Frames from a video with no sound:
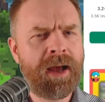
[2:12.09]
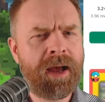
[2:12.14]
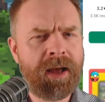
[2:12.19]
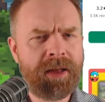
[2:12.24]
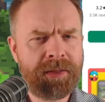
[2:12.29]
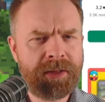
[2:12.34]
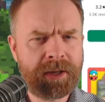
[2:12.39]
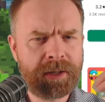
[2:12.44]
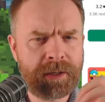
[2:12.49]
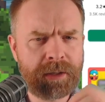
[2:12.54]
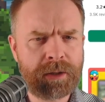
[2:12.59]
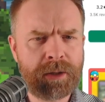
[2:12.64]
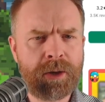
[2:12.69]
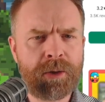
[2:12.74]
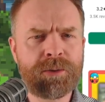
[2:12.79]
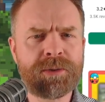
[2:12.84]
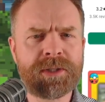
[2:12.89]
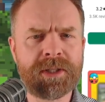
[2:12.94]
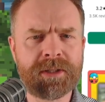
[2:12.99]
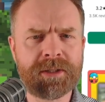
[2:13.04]
and then
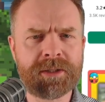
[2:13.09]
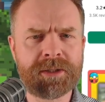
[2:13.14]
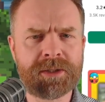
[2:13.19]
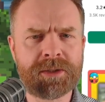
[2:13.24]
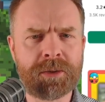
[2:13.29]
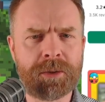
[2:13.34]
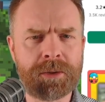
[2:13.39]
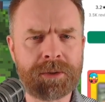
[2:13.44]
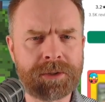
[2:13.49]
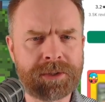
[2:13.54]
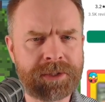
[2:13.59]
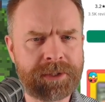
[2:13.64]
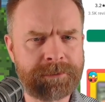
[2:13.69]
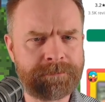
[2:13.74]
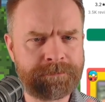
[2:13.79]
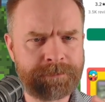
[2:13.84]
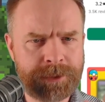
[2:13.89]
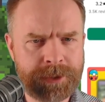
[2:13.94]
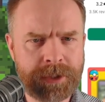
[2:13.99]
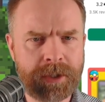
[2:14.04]
closing the source
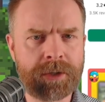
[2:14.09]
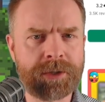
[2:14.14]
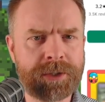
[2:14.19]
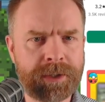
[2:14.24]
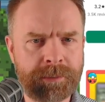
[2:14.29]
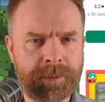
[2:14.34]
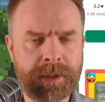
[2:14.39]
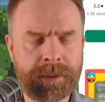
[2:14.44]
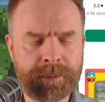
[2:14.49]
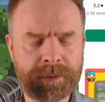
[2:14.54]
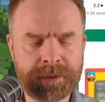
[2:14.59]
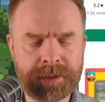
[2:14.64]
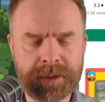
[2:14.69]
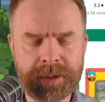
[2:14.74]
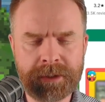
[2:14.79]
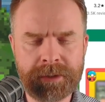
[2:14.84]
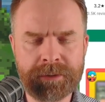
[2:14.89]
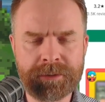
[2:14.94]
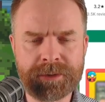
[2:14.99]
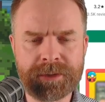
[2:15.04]
and charging people to
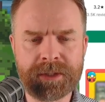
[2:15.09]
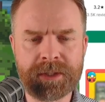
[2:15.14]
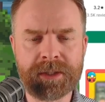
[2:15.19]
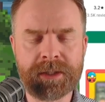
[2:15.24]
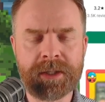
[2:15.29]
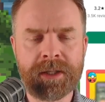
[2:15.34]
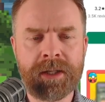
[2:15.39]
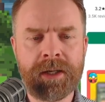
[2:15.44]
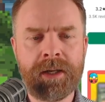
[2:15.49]
use it.